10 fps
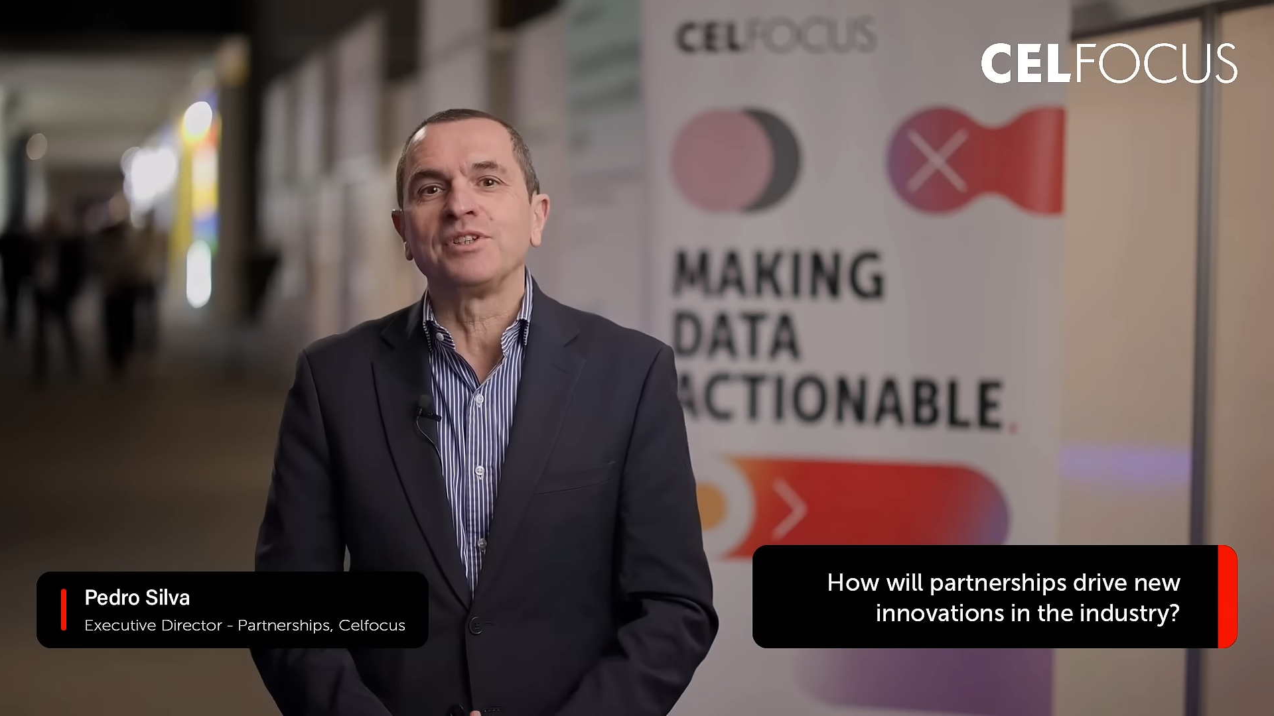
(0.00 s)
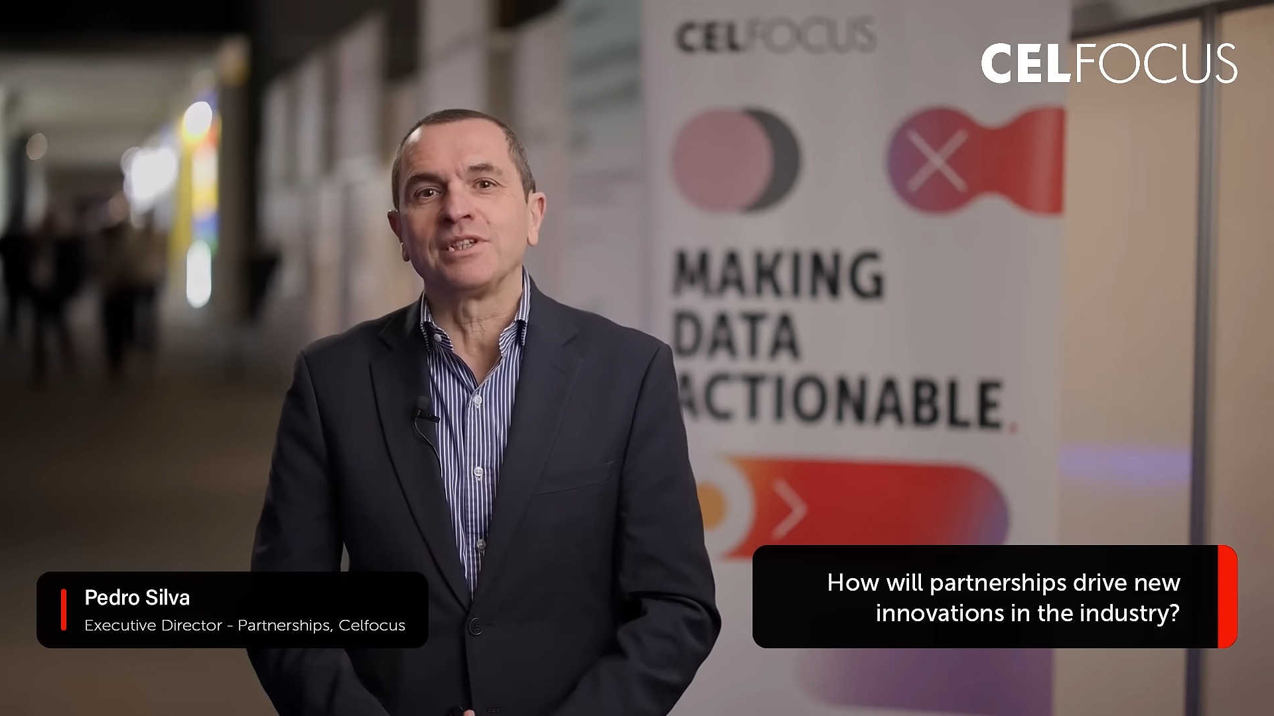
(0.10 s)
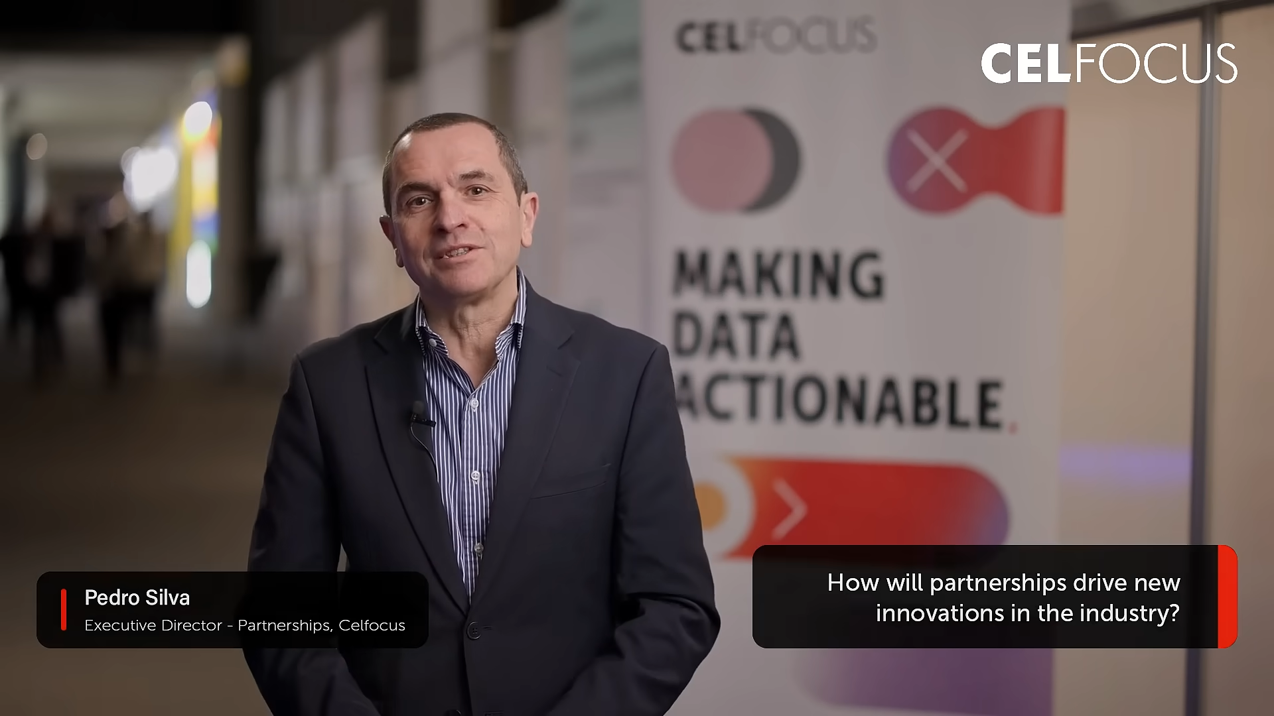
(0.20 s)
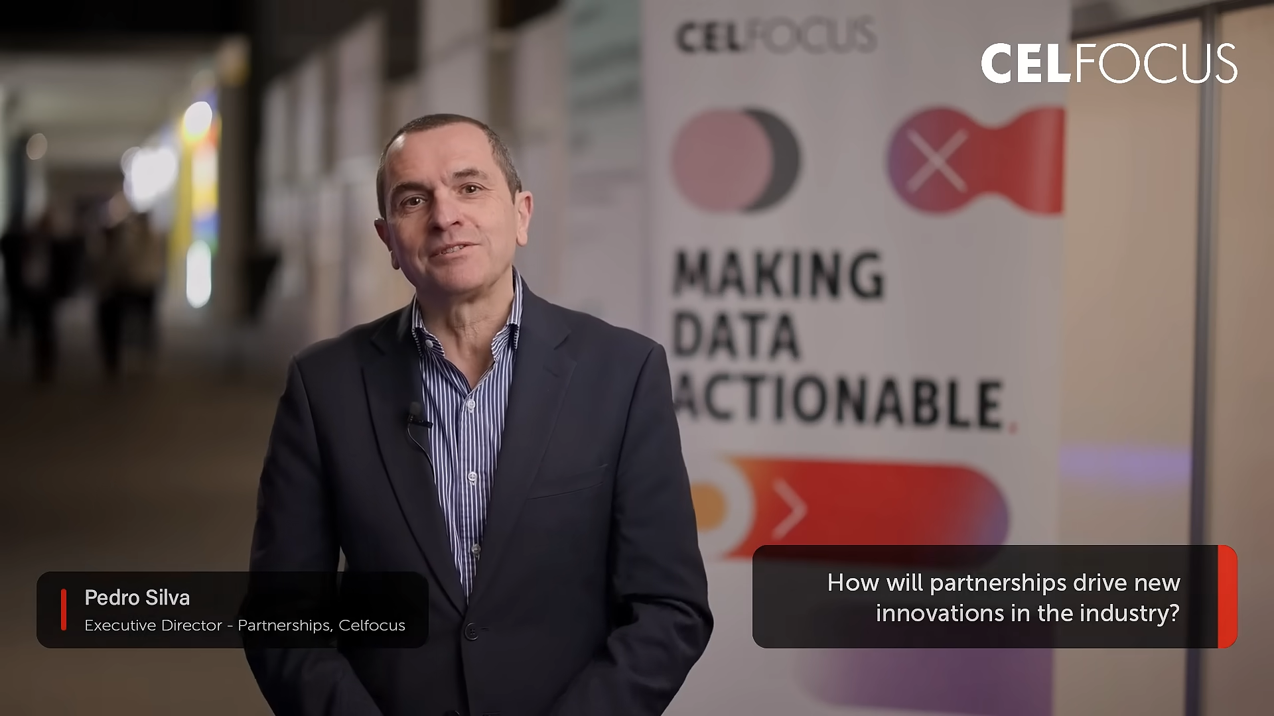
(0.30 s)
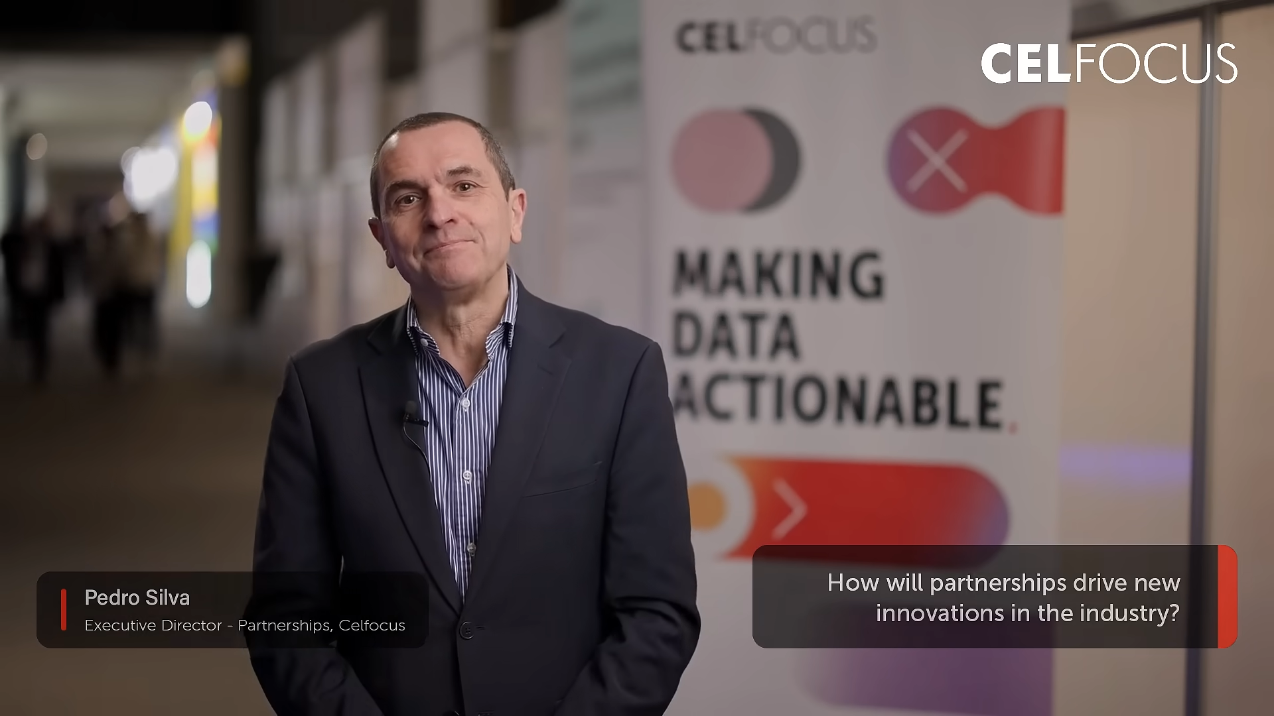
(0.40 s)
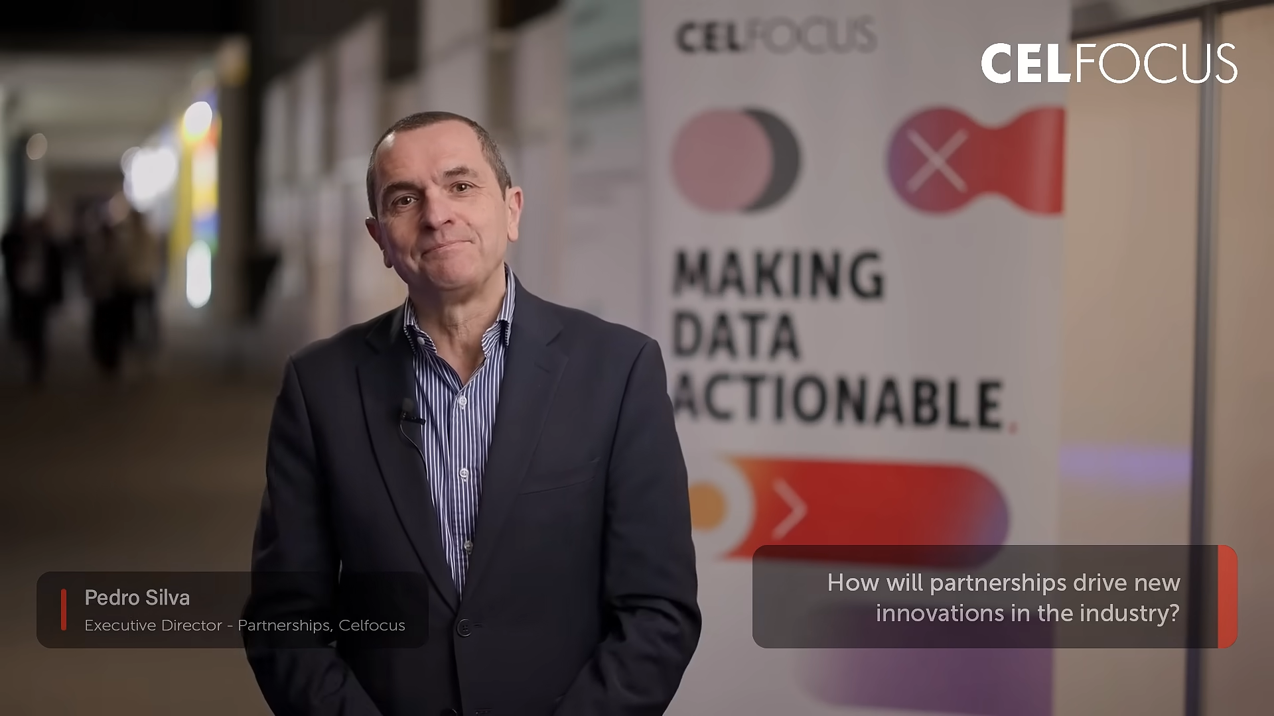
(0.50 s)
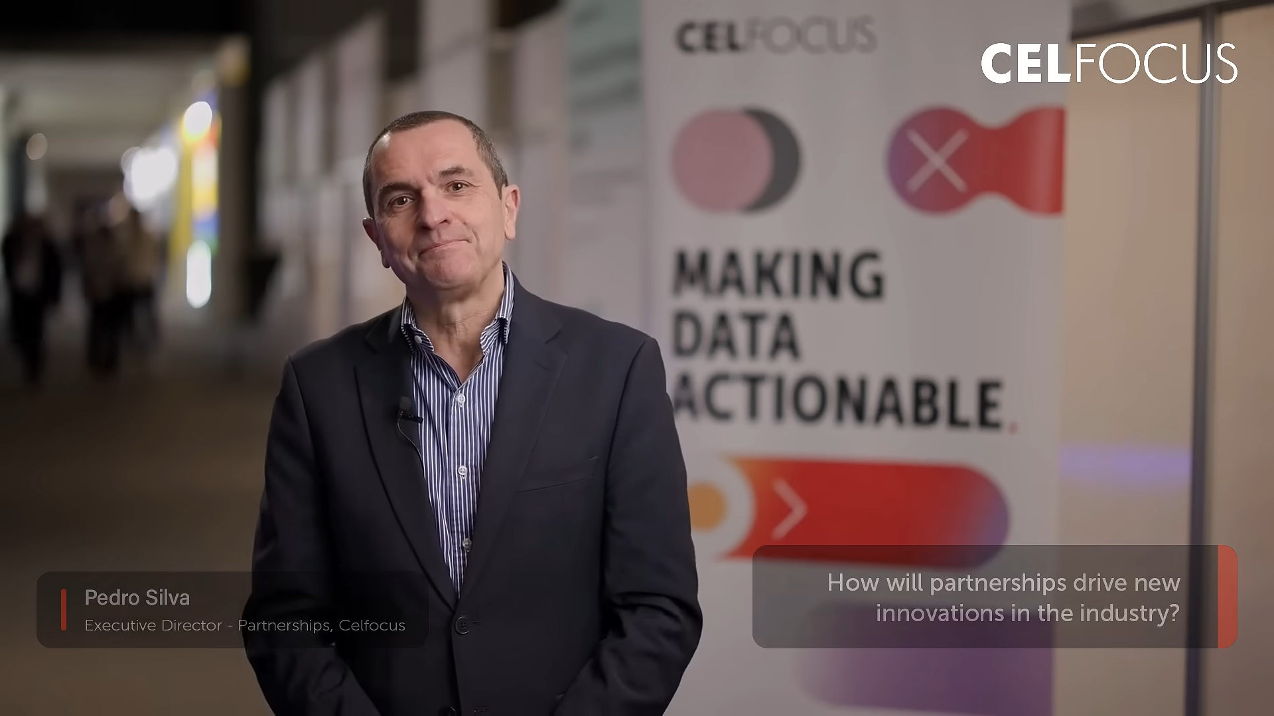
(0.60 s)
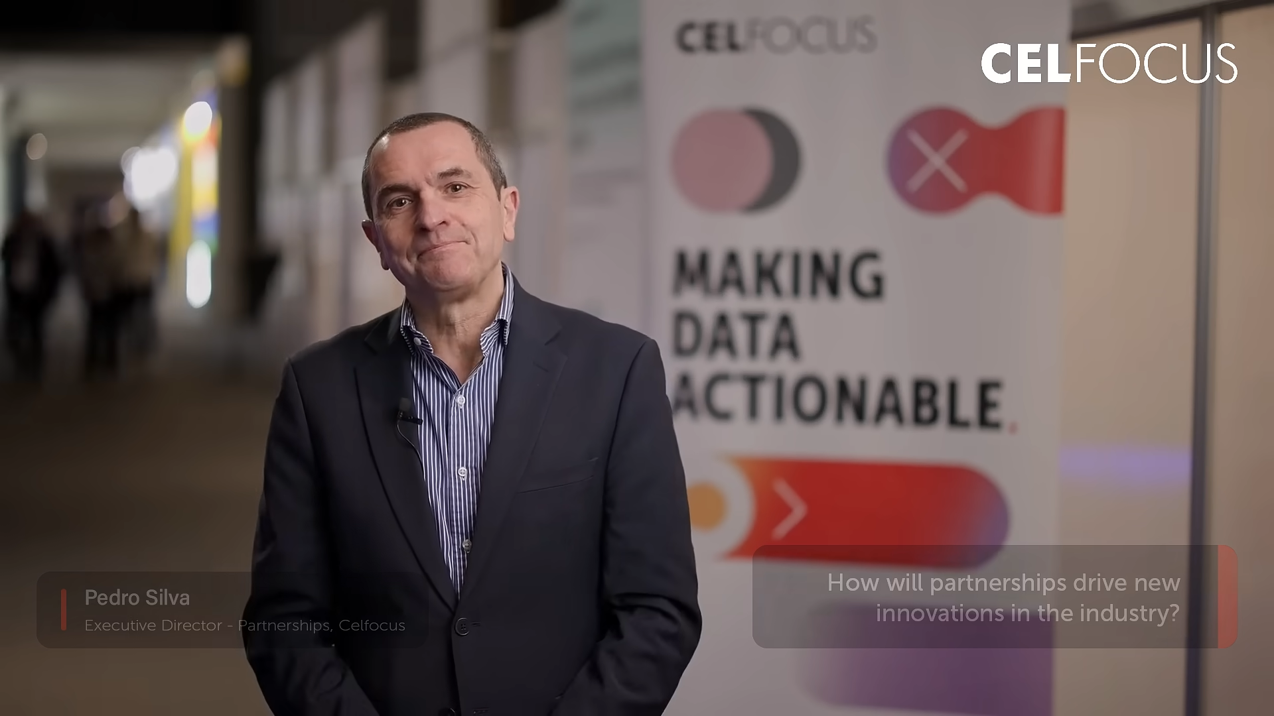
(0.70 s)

seeing it.